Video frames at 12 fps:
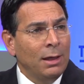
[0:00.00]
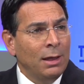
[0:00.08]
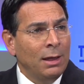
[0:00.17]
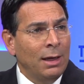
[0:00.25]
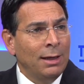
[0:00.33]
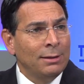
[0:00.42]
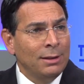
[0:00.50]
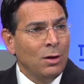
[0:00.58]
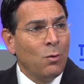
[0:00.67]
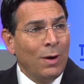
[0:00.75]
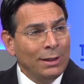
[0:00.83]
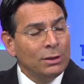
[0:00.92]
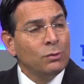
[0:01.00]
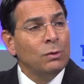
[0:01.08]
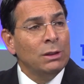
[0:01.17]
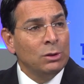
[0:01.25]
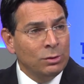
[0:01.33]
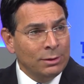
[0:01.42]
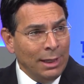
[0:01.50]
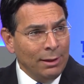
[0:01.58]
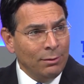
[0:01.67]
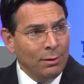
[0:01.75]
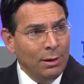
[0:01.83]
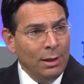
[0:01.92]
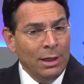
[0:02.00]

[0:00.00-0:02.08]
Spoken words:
And I think once we'll do that,